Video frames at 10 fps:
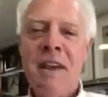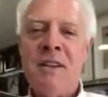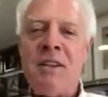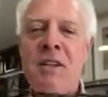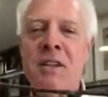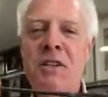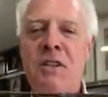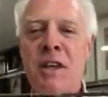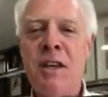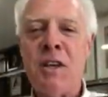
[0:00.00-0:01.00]
This
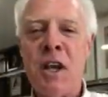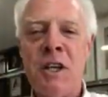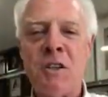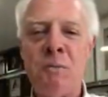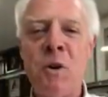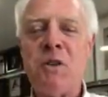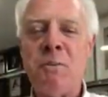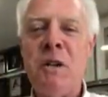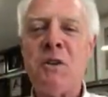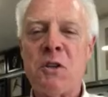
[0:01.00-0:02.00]
is a sports
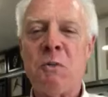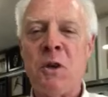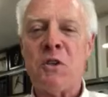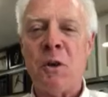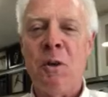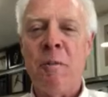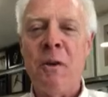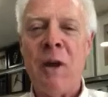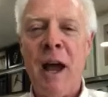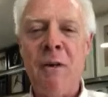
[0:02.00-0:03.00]
piece of sports
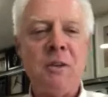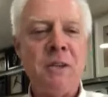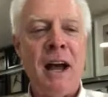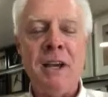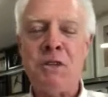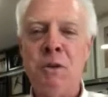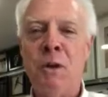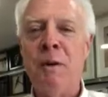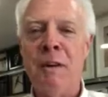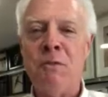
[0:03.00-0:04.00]
equipment. When I was in high
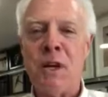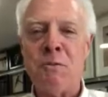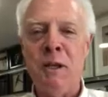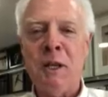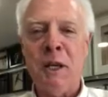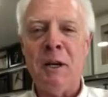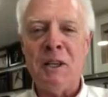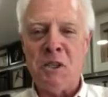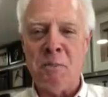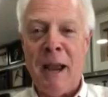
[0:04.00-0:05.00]
school, my freshman year,
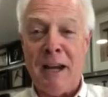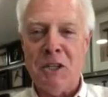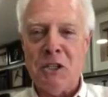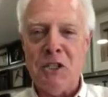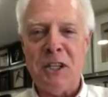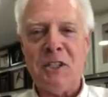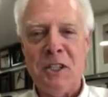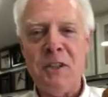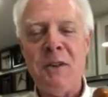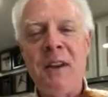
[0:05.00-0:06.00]
this was back in the
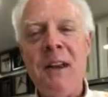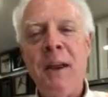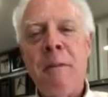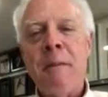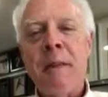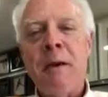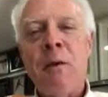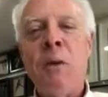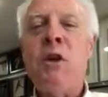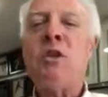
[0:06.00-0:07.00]
60s,
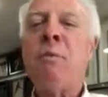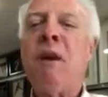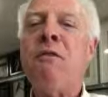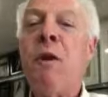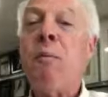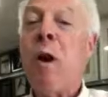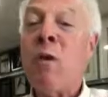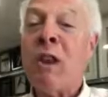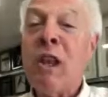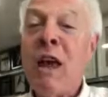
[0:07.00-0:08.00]
we used to play football
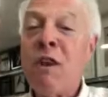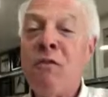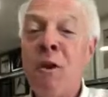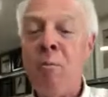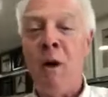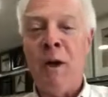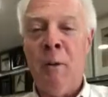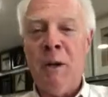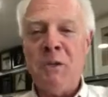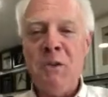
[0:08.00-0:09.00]
with leather football
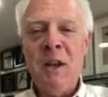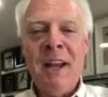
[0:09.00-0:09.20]
helmets.